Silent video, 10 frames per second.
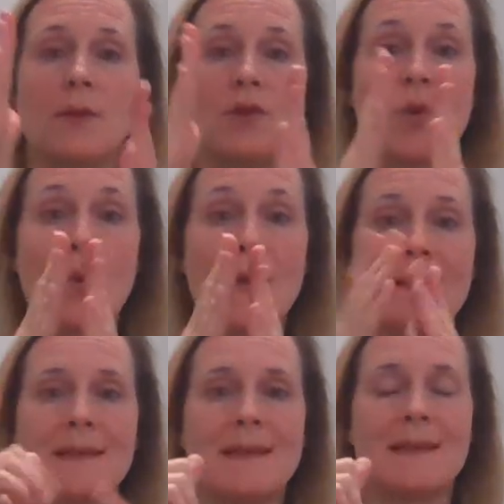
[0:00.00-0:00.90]

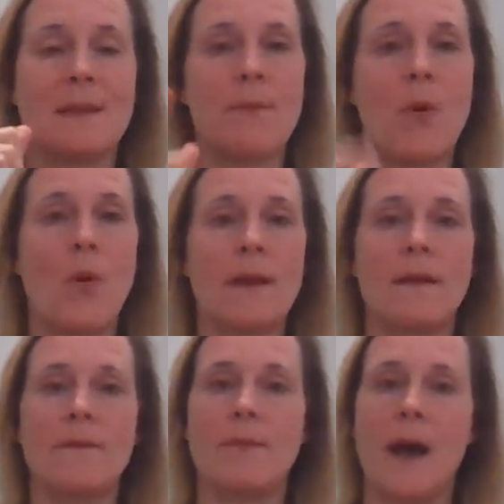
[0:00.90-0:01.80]
Choice is the
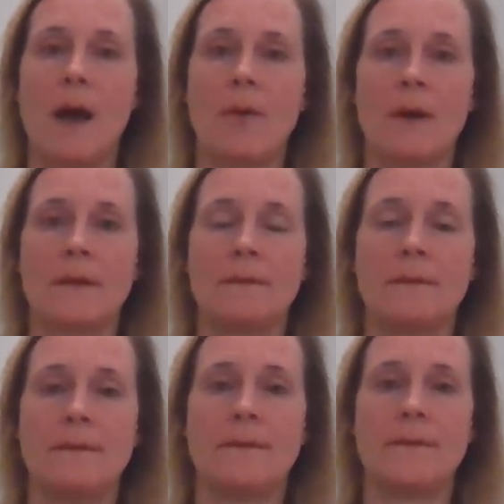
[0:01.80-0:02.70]
point of power.
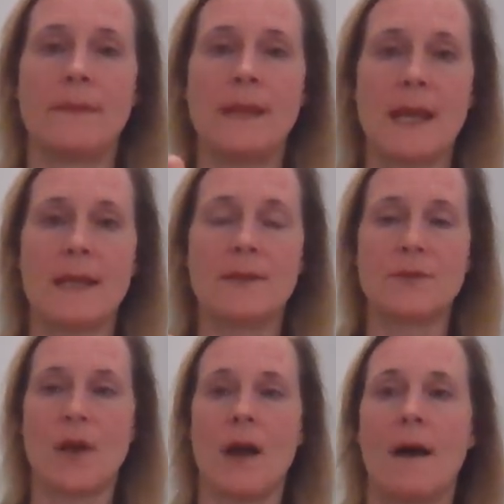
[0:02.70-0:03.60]

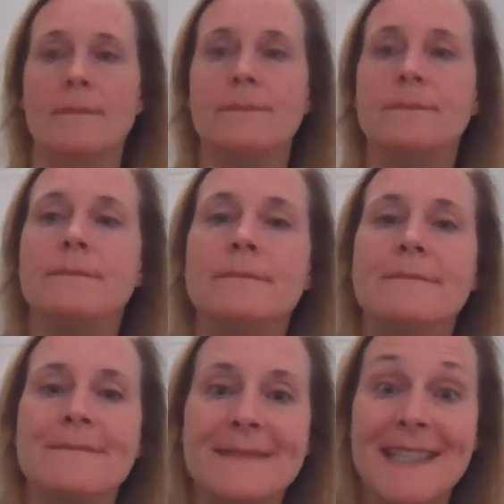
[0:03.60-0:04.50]
Nice job.
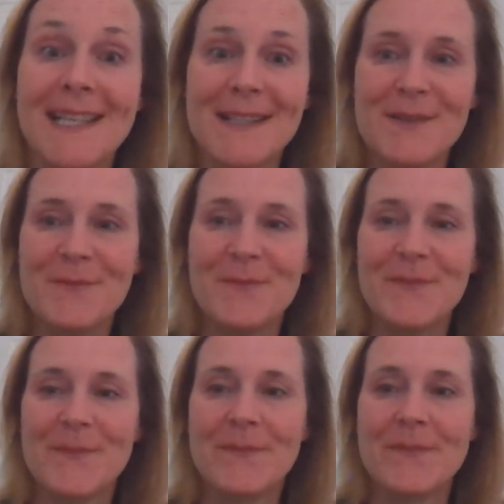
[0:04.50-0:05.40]
See you soon.